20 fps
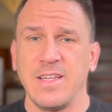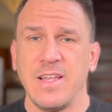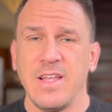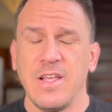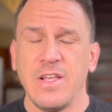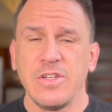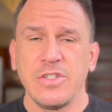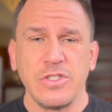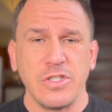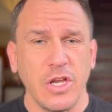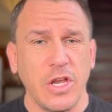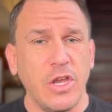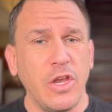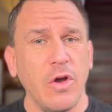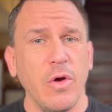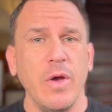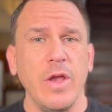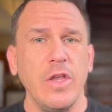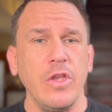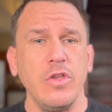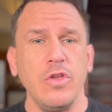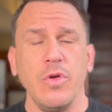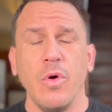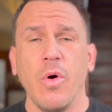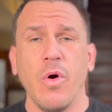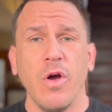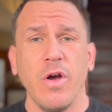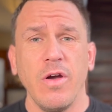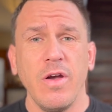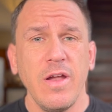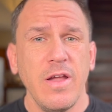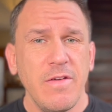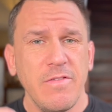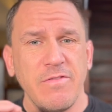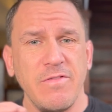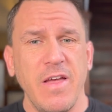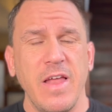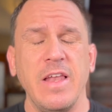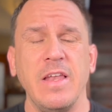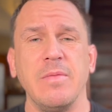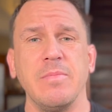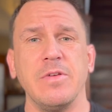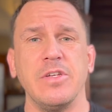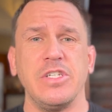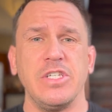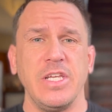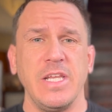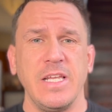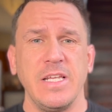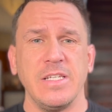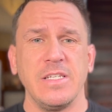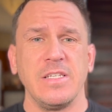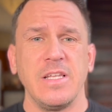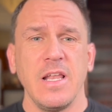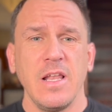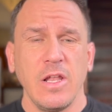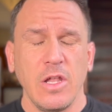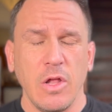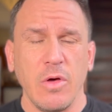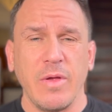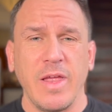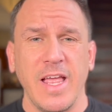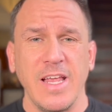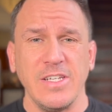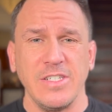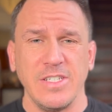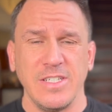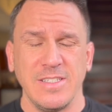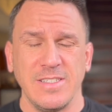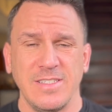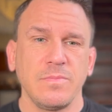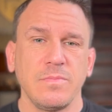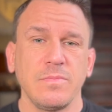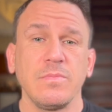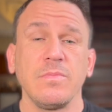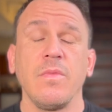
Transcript: securing your vending machine locations.